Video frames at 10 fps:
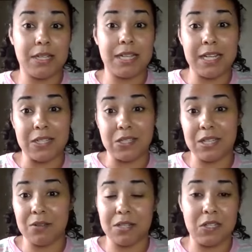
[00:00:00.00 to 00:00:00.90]
that
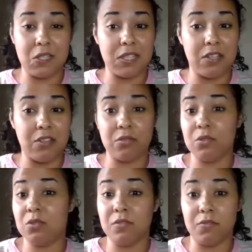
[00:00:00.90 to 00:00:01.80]
asynchronously
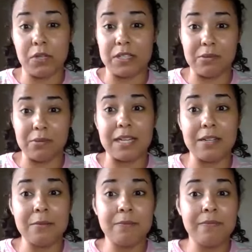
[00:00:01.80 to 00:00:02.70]
through VoiceThread.